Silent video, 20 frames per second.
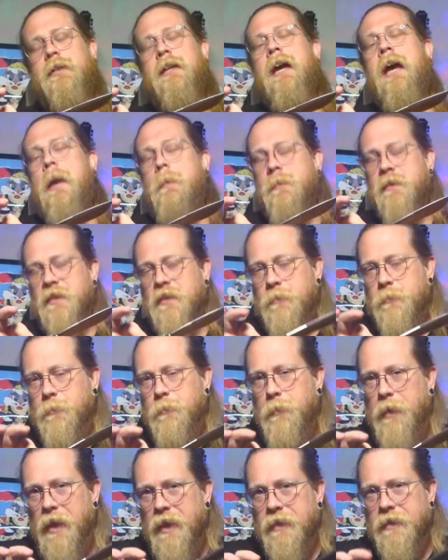time
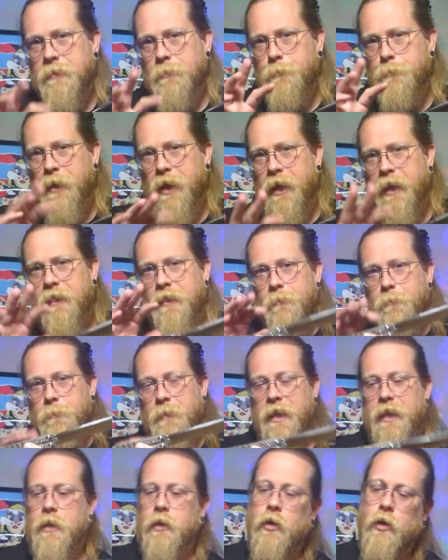spent by the
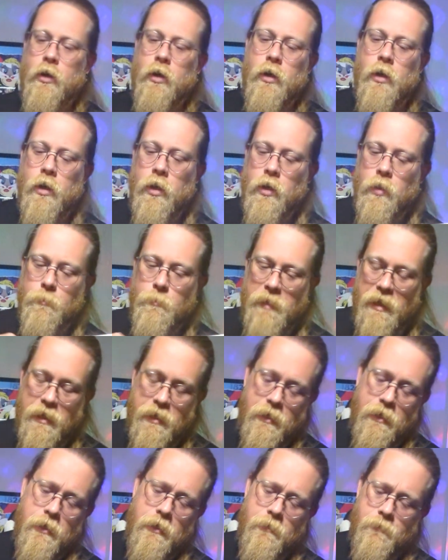maker
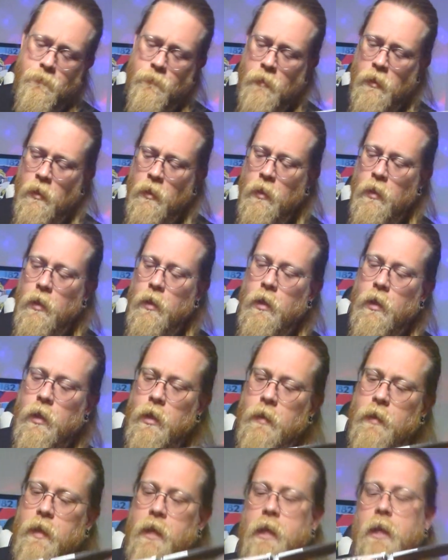making it.
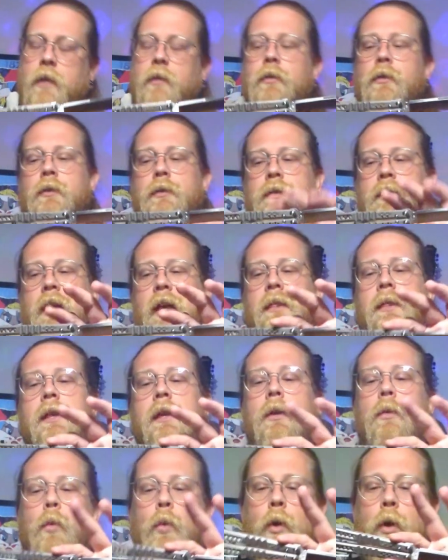The handles, I
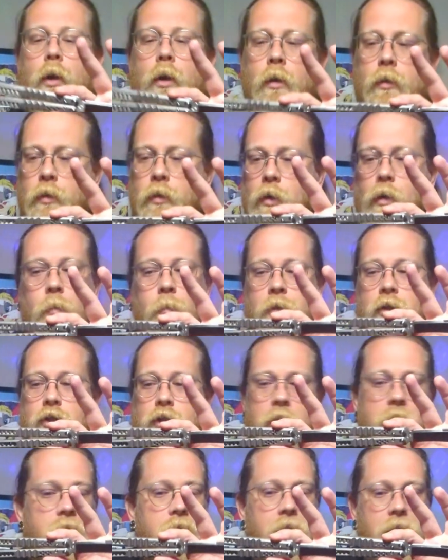think, were, you know,
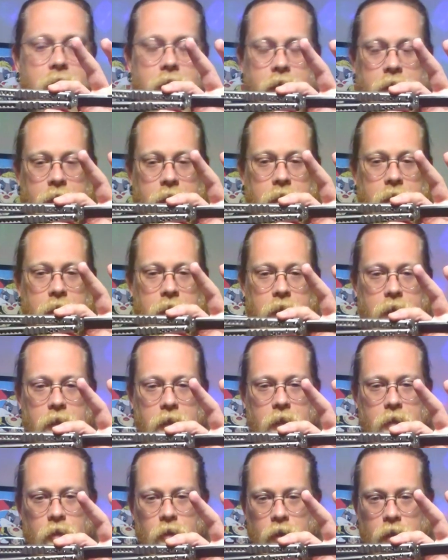machined like
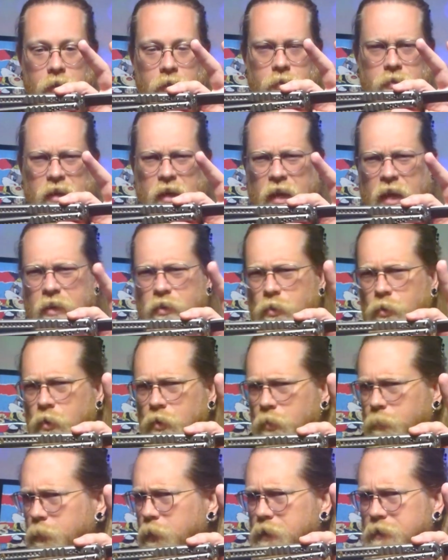the other handles. I don't
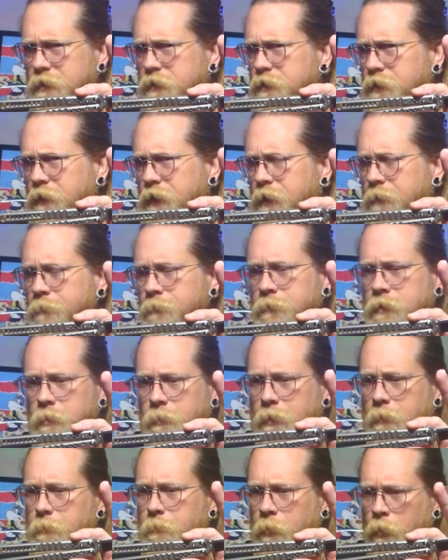know the process on that, to
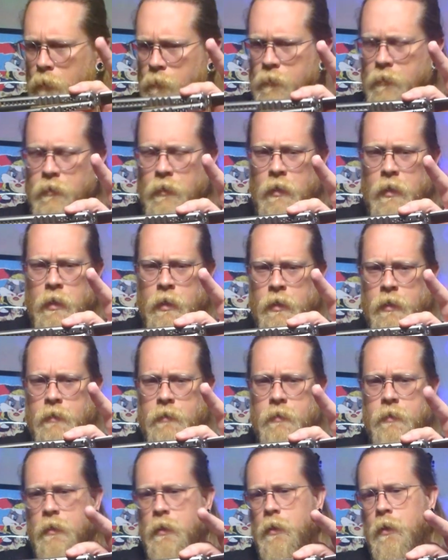be perfectly
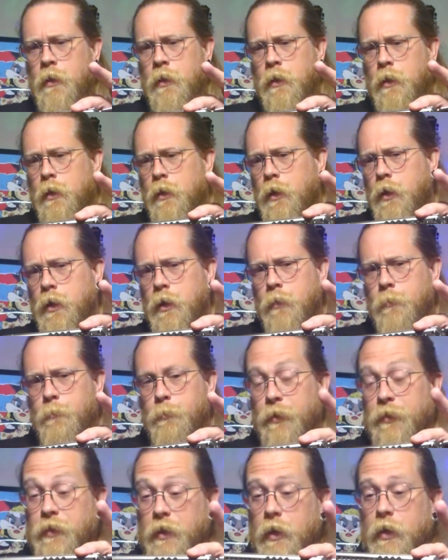honest,
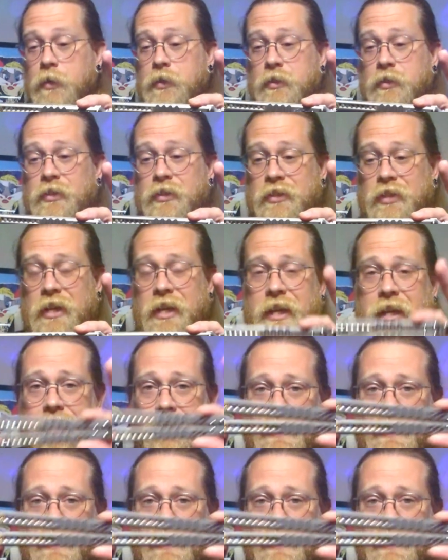but they are sick.